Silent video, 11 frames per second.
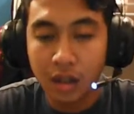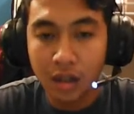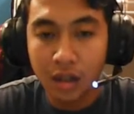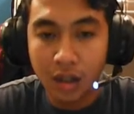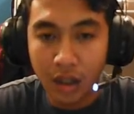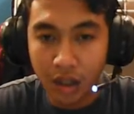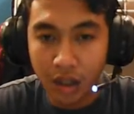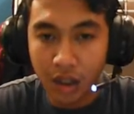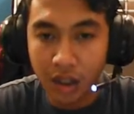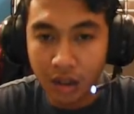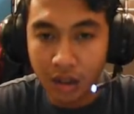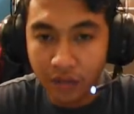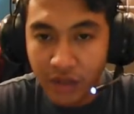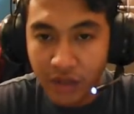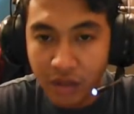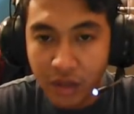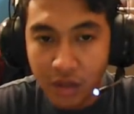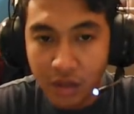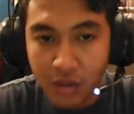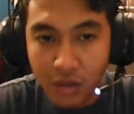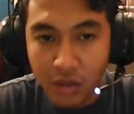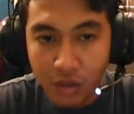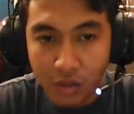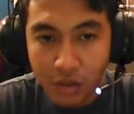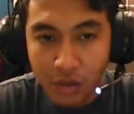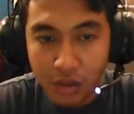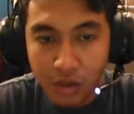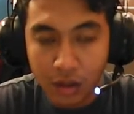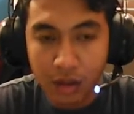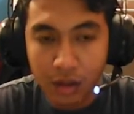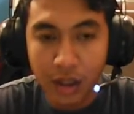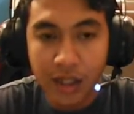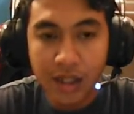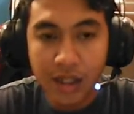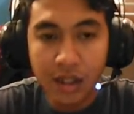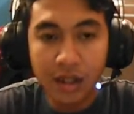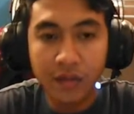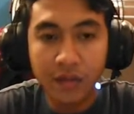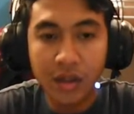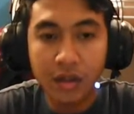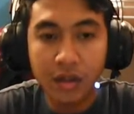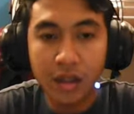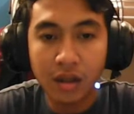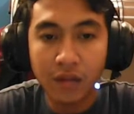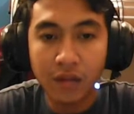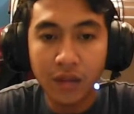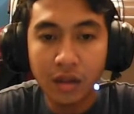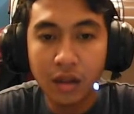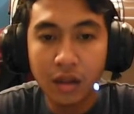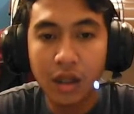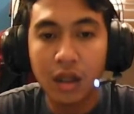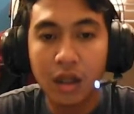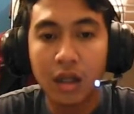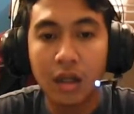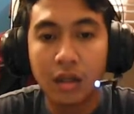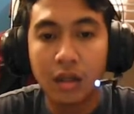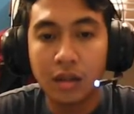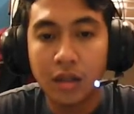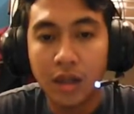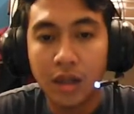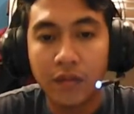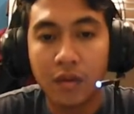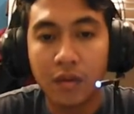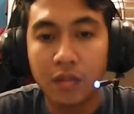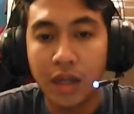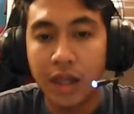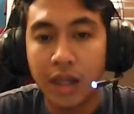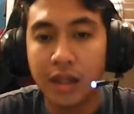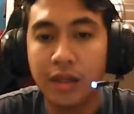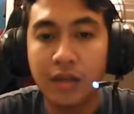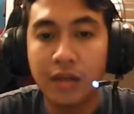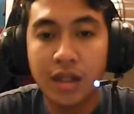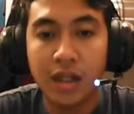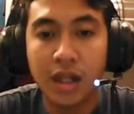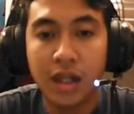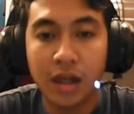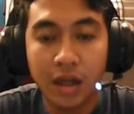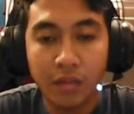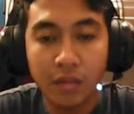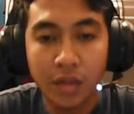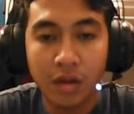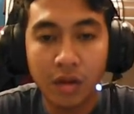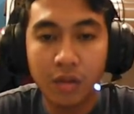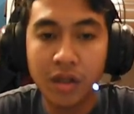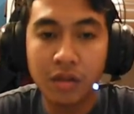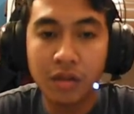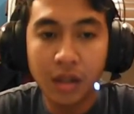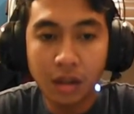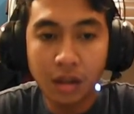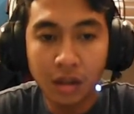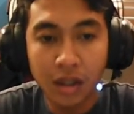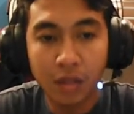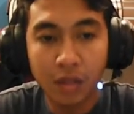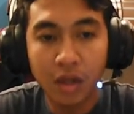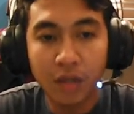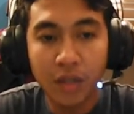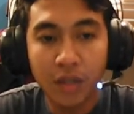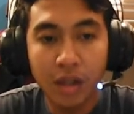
In inventory control, the lesser the inventory turnover, result from an increase in RM, raw material, WIP, work